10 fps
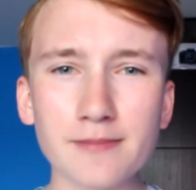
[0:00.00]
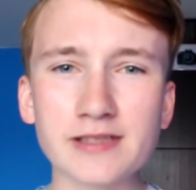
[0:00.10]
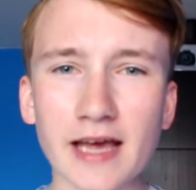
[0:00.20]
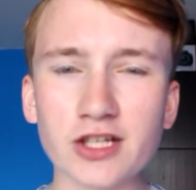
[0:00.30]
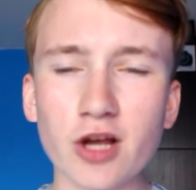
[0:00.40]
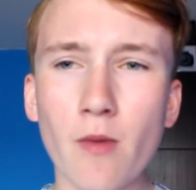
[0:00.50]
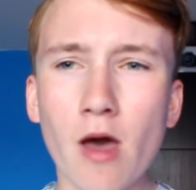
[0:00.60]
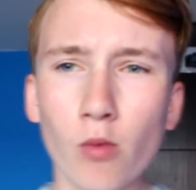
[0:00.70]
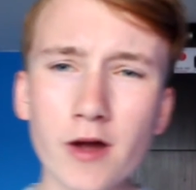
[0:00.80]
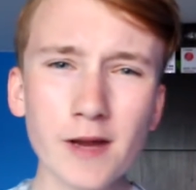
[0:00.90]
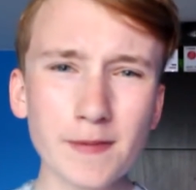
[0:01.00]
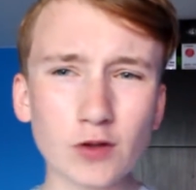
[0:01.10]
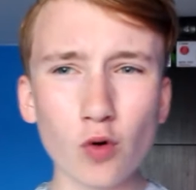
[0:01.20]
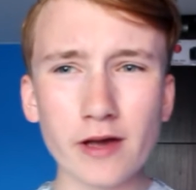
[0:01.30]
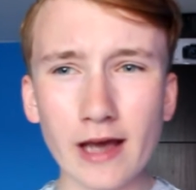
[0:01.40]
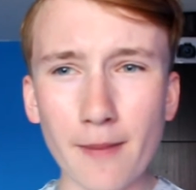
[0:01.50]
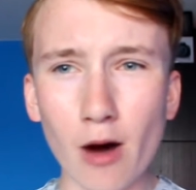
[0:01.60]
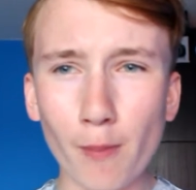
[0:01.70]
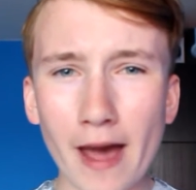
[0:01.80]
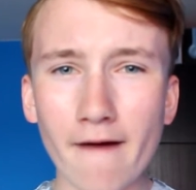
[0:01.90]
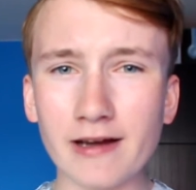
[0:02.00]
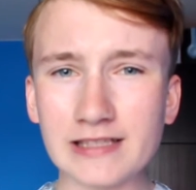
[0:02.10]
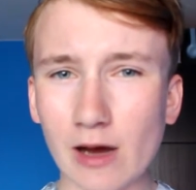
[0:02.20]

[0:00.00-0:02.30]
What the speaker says: section, we're going to be talking about parents.